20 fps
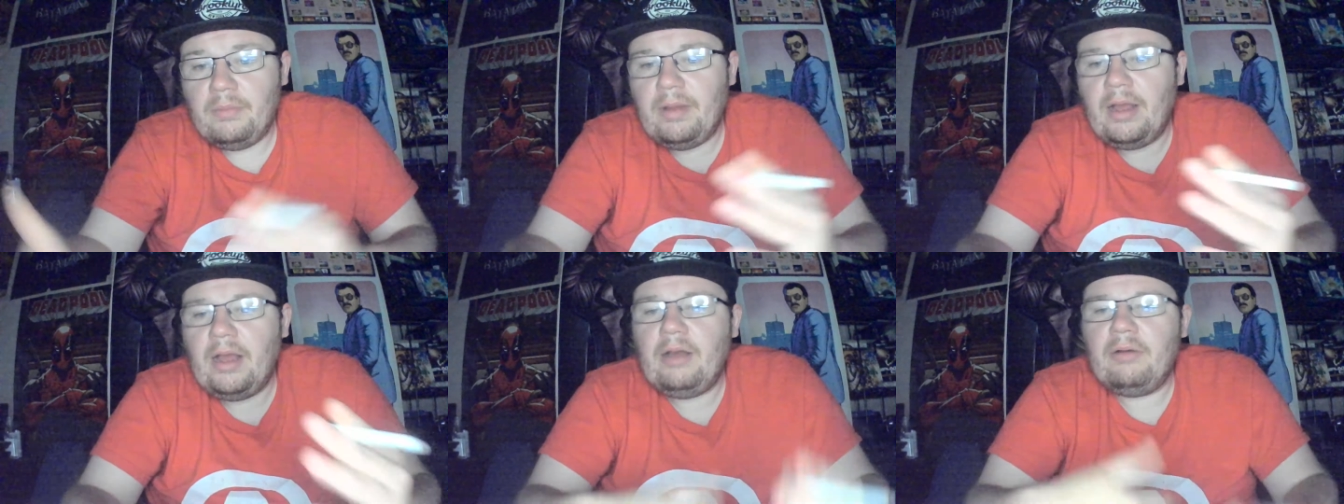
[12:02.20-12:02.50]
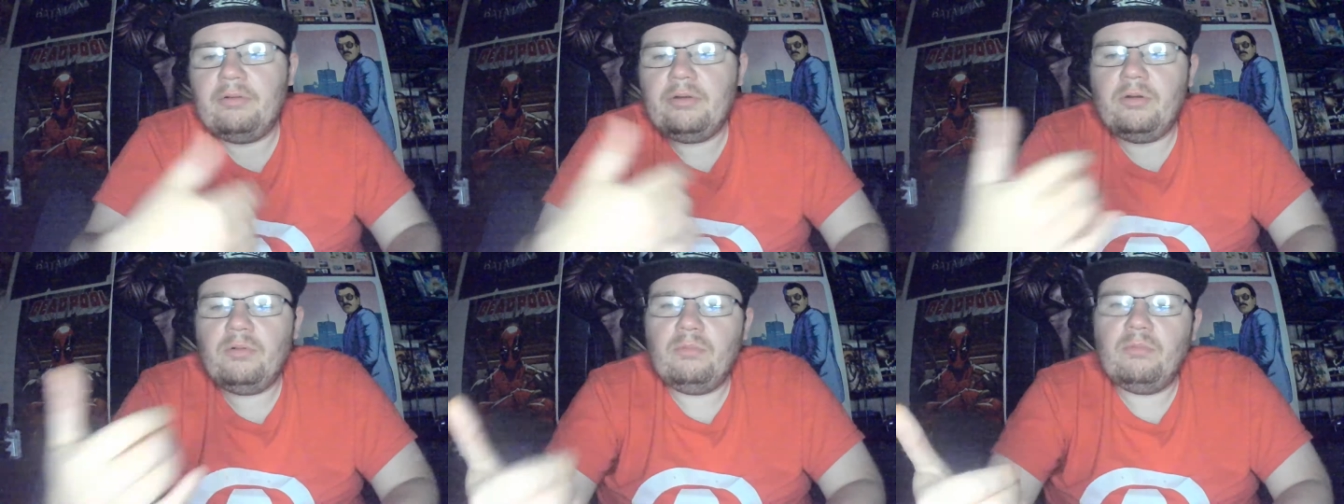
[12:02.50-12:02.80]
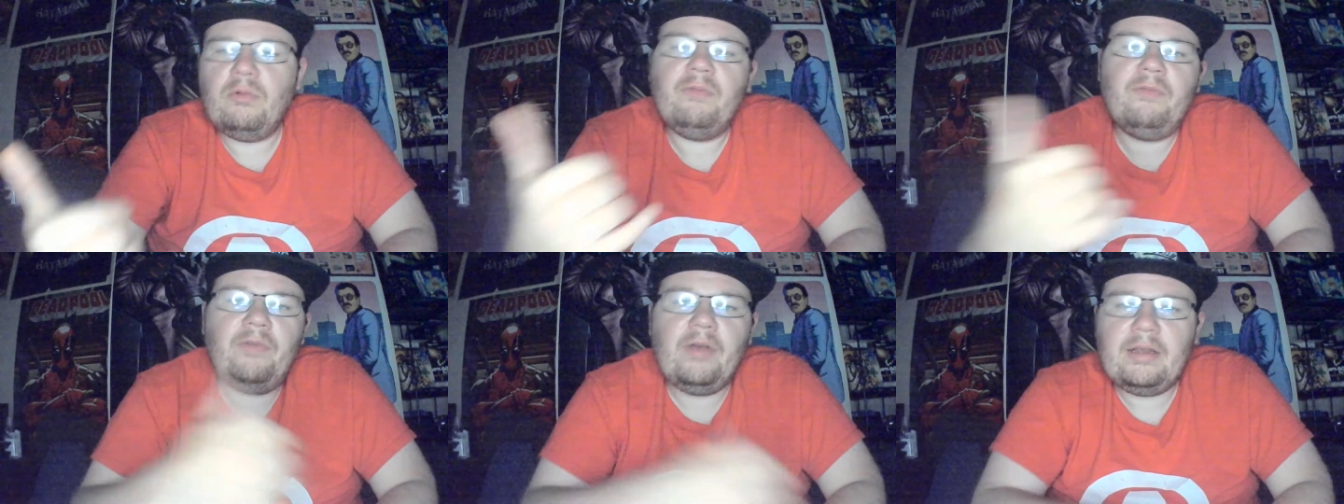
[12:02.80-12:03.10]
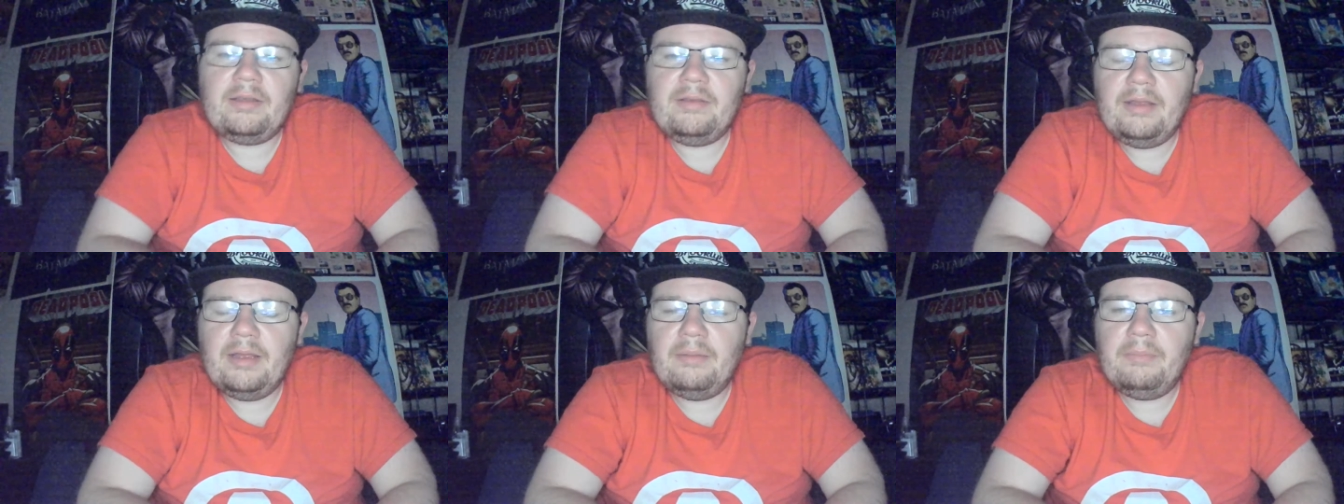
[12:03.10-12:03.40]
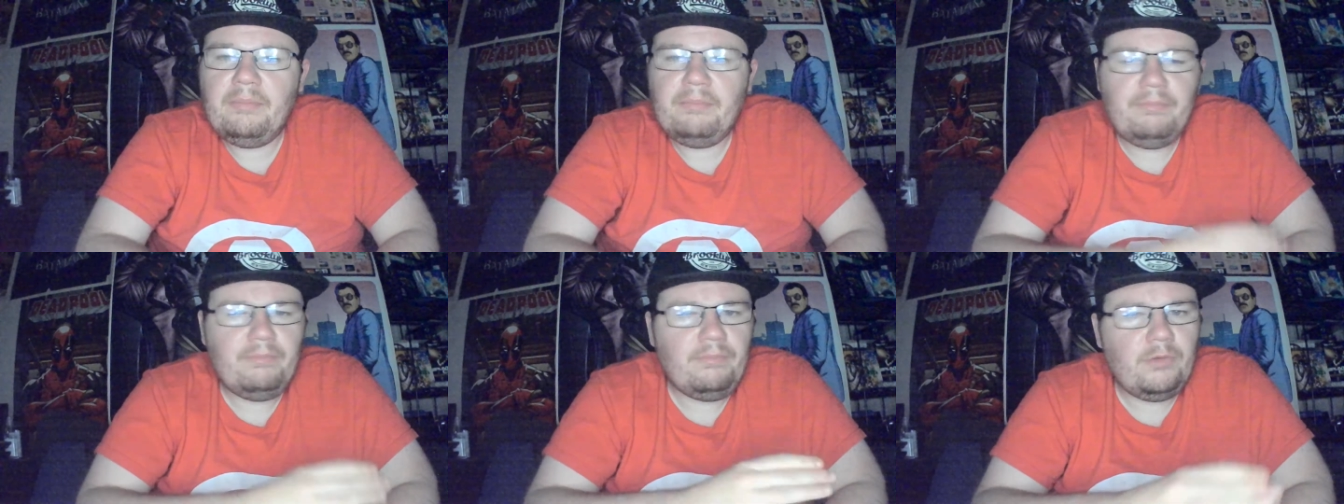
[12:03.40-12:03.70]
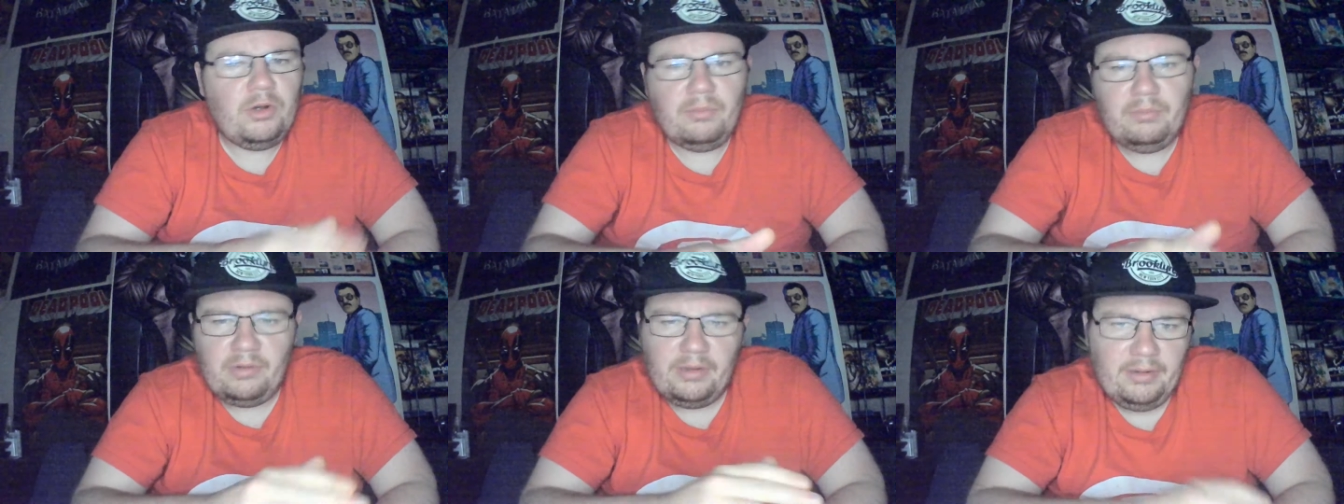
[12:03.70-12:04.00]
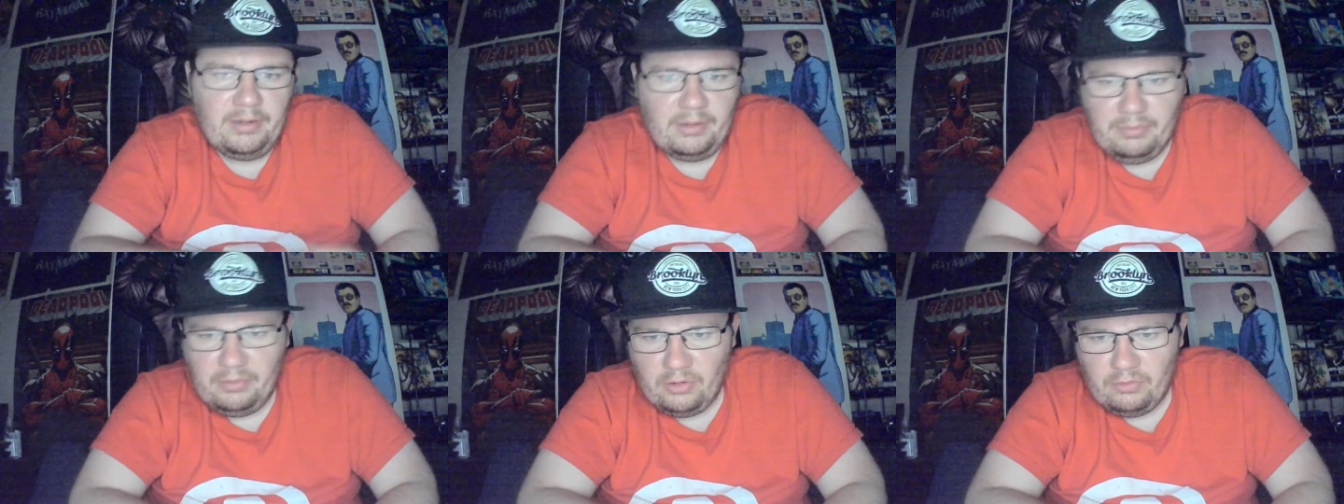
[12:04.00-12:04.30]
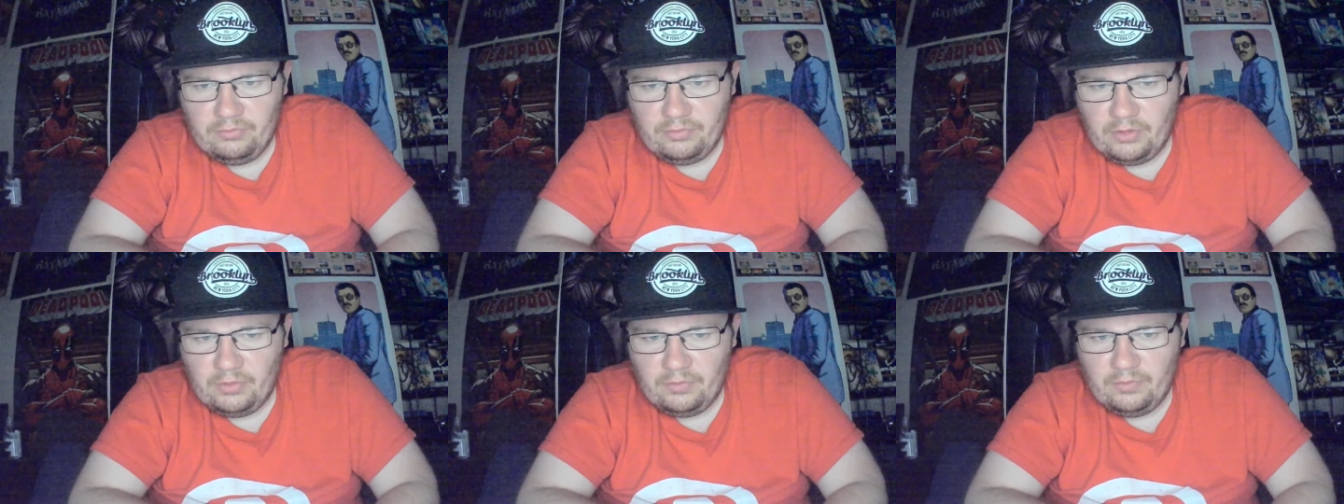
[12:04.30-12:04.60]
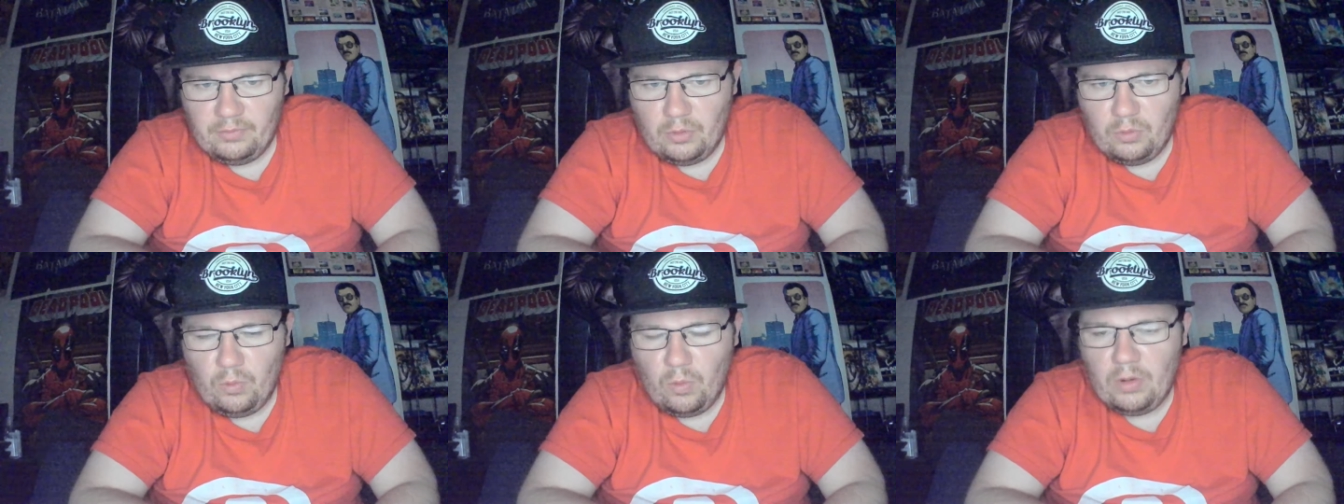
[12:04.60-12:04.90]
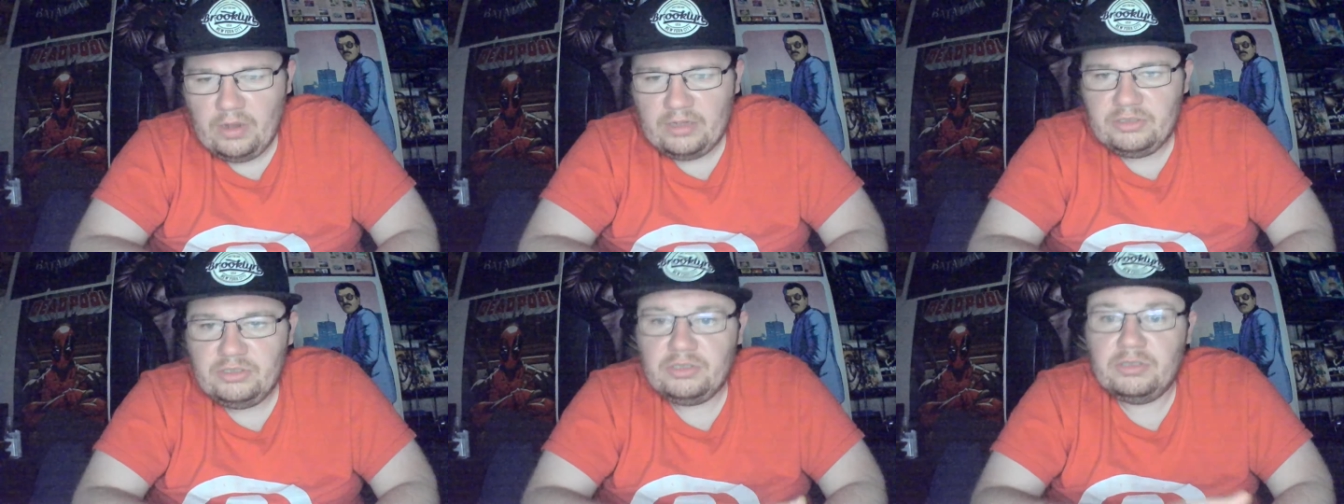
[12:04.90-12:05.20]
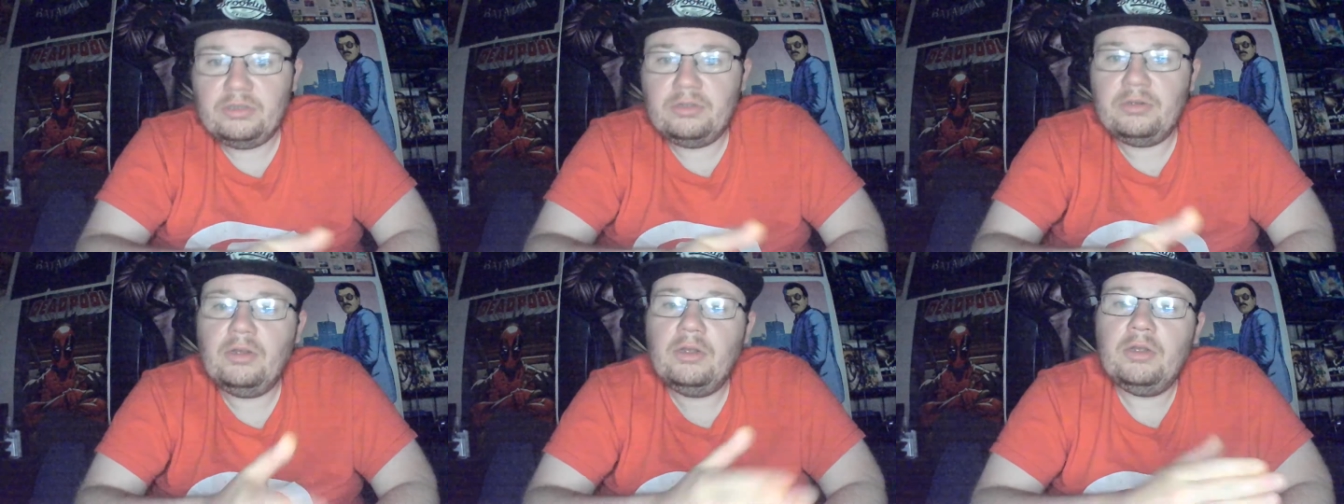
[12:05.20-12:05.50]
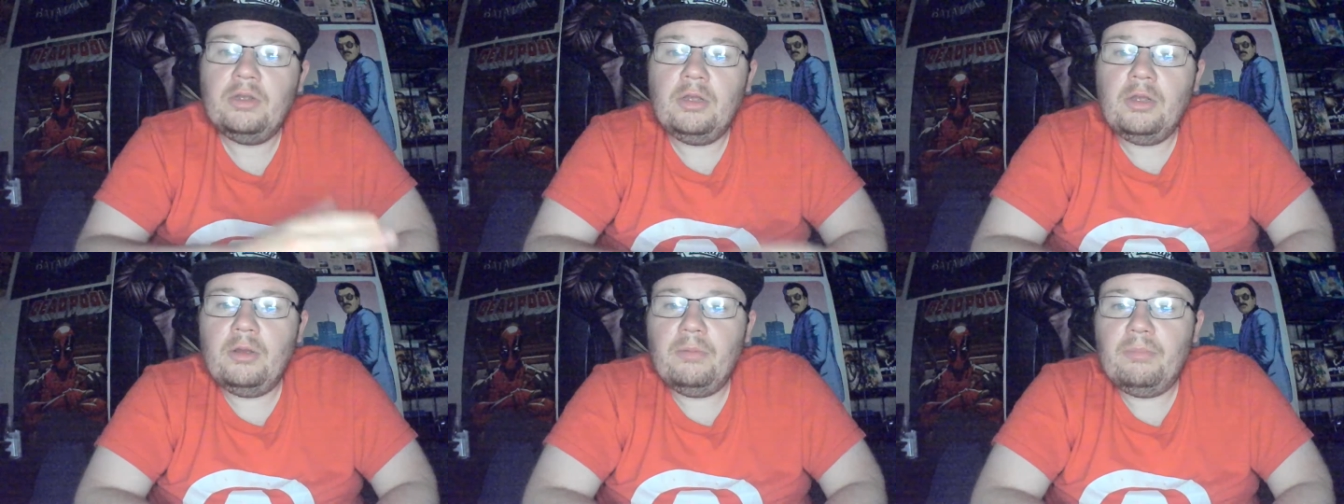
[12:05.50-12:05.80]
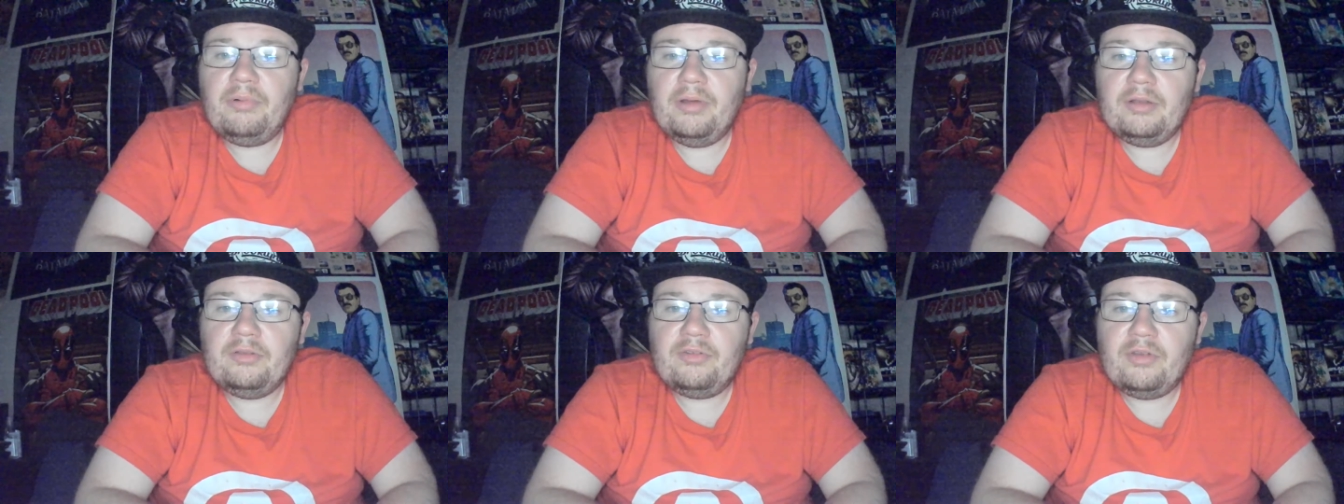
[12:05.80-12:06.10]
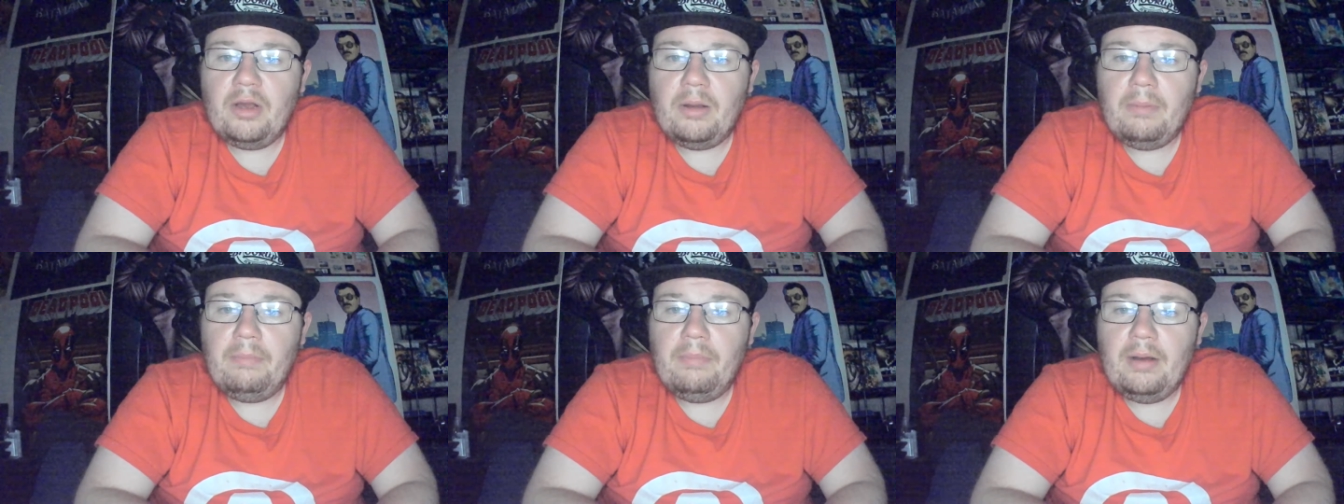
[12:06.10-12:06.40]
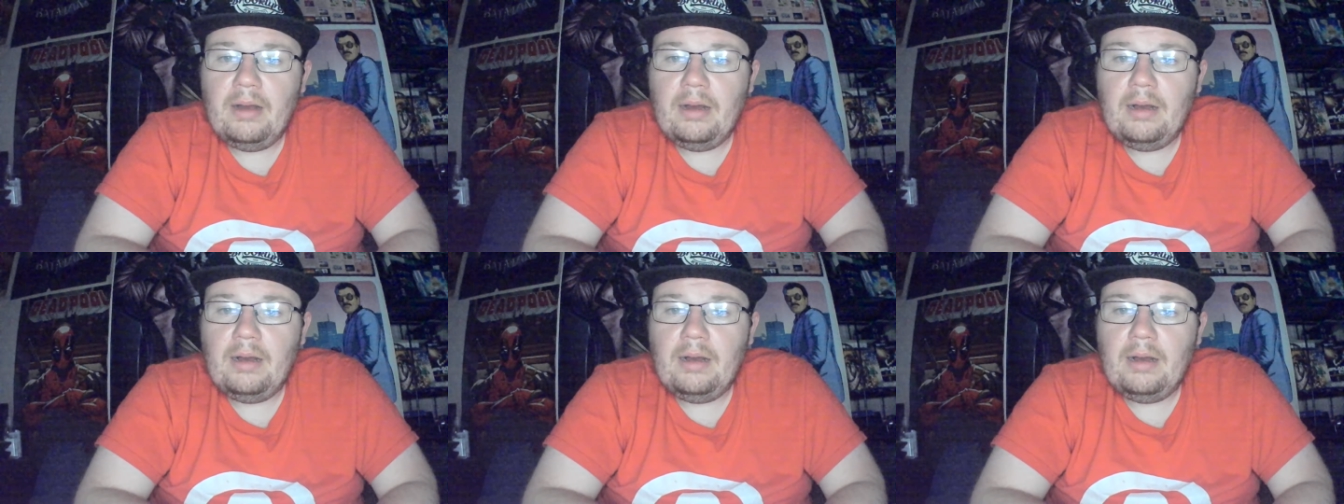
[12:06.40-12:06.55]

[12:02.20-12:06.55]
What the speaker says: about how it will affect him. Completely blows off the question, brings up